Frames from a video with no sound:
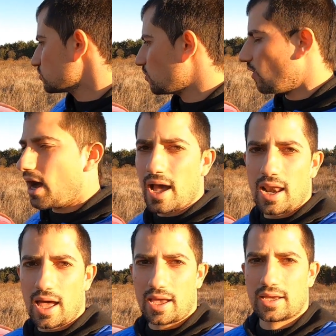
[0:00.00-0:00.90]
So I
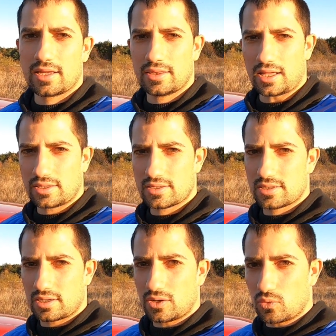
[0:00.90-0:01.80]
like that
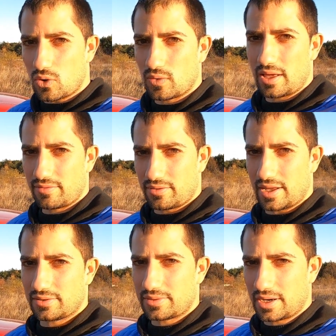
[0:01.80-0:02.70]
it's a low level
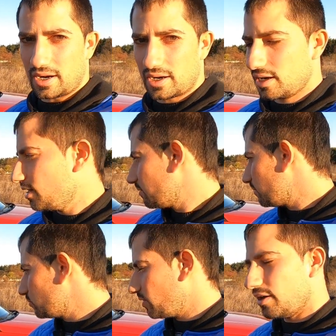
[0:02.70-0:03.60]
entry car,
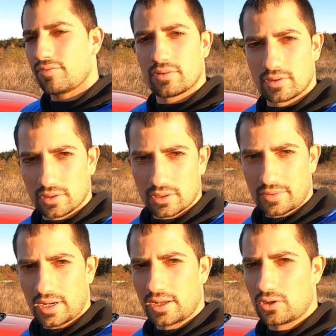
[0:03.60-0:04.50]
but you have
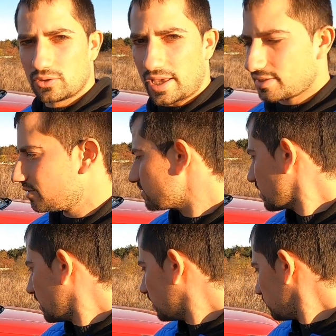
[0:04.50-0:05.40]
really good extras
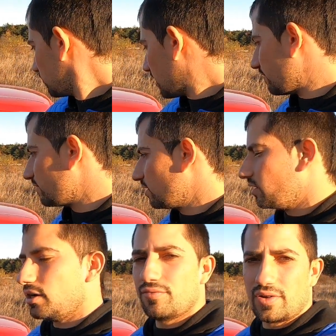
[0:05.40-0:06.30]
and you have
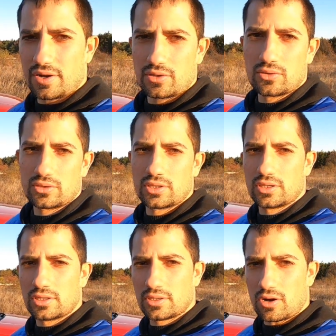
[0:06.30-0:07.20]
a very good
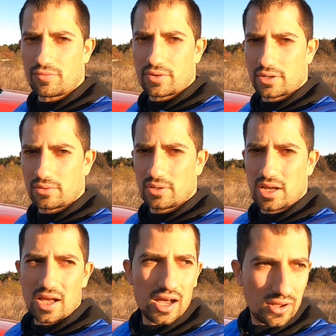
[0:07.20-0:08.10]
overall
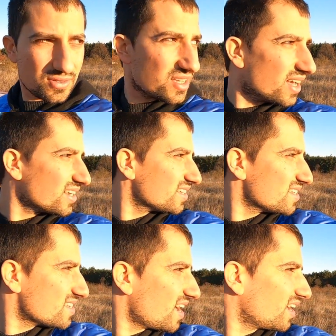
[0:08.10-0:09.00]
outside
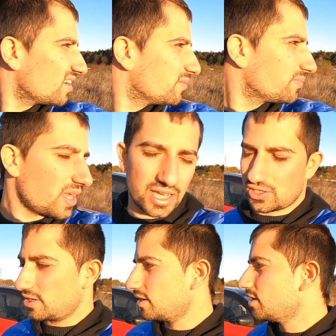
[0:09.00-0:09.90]
design.
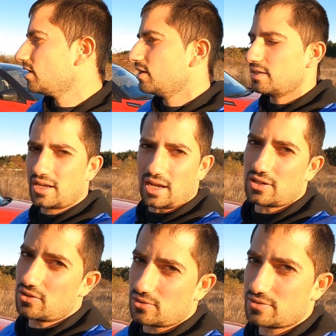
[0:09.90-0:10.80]
Actually, the
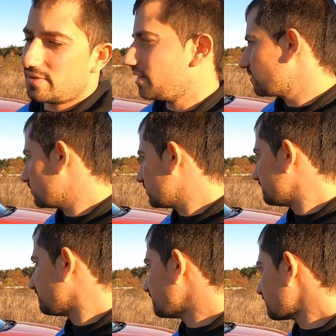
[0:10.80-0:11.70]
car looks very good
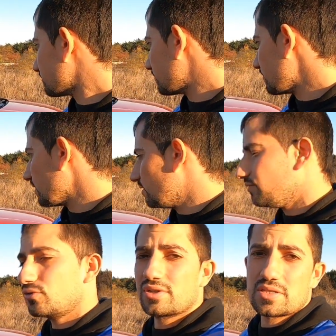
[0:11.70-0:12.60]

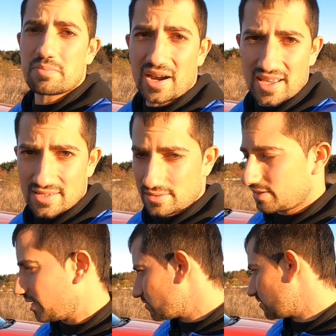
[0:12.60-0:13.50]
for its price.
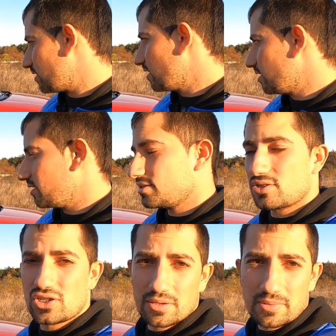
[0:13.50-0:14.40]
Actually,
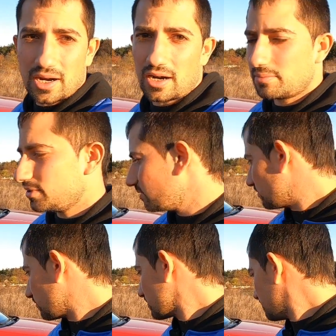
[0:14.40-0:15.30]
it's cheap car, but
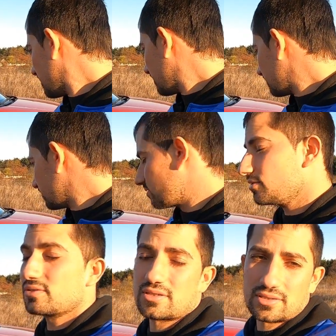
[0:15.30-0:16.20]
it looks better, it
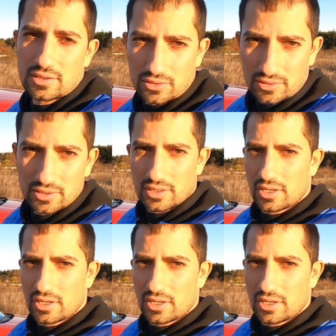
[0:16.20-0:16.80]
looks good.